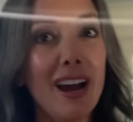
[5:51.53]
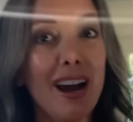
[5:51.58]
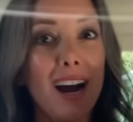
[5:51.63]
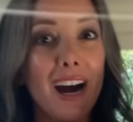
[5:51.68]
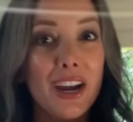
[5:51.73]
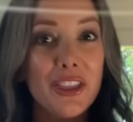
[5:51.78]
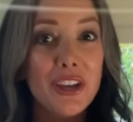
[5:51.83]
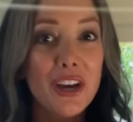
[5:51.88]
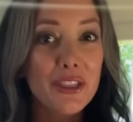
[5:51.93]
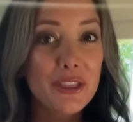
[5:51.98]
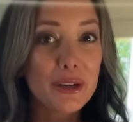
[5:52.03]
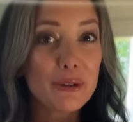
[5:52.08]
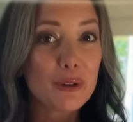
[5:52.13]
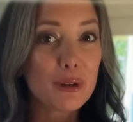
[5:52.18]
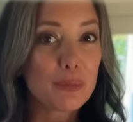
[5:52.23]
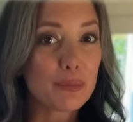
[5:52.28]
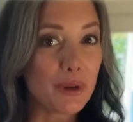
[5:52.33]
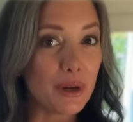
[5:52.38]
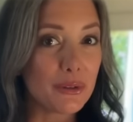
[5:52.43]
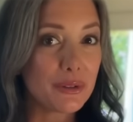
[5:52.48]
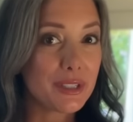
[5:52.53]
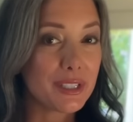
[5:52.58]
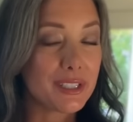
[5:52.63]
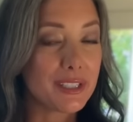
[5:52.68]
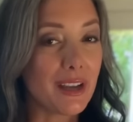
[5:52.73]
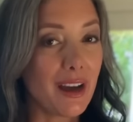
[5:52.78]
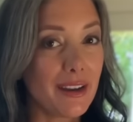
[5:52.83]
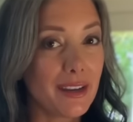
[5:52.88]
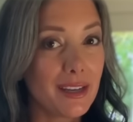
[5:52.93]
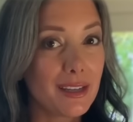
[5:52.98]
I thought they were both
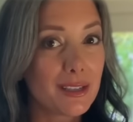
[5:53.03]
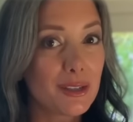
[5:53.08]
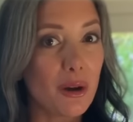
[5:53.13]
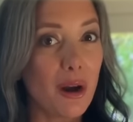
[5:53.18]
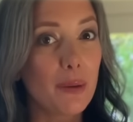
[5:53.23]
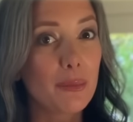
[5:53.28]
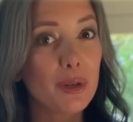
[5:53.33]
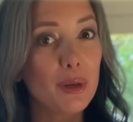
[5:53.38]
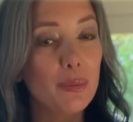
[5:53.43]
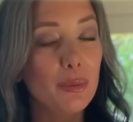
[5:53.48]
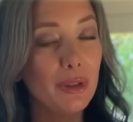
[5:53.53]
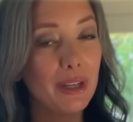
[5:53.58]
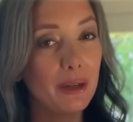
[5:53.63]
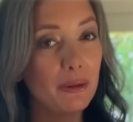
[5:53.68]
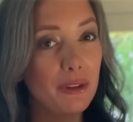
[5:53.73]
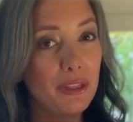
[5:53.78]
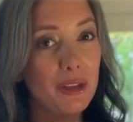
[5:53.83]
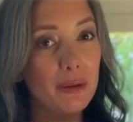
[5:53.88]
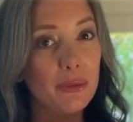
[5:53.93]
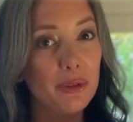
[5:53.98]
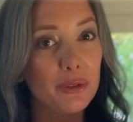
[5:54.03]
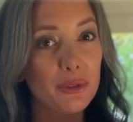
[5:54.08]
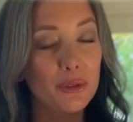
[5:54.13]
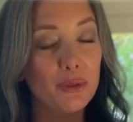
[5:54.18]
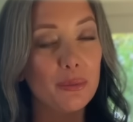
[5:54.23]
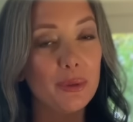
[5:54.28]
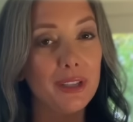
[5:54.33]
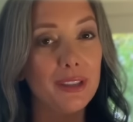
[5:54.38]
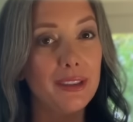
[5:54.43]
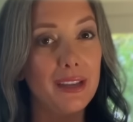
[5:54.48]
stunning, so I'm gonna play with them a little
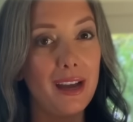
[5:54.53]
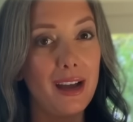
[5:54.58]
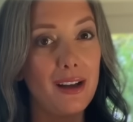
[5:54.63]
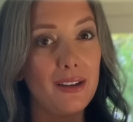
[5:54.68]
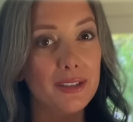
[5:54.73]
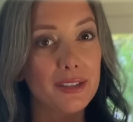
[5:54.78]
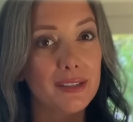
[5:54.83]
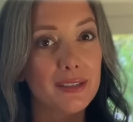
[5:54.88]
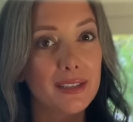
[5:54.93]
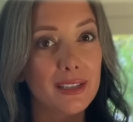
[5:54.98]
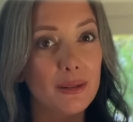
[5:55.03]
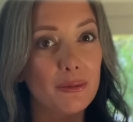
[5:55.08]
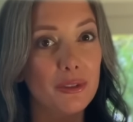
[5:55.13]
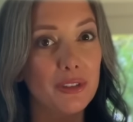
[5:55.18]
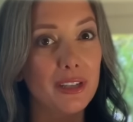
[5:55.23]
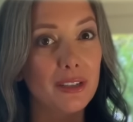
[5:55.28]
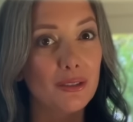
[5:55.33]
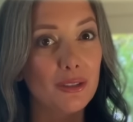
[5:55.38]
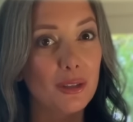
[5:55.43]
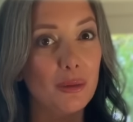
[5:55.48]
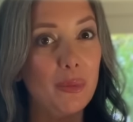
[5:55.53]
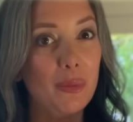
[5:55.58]
bit in the house and see where they look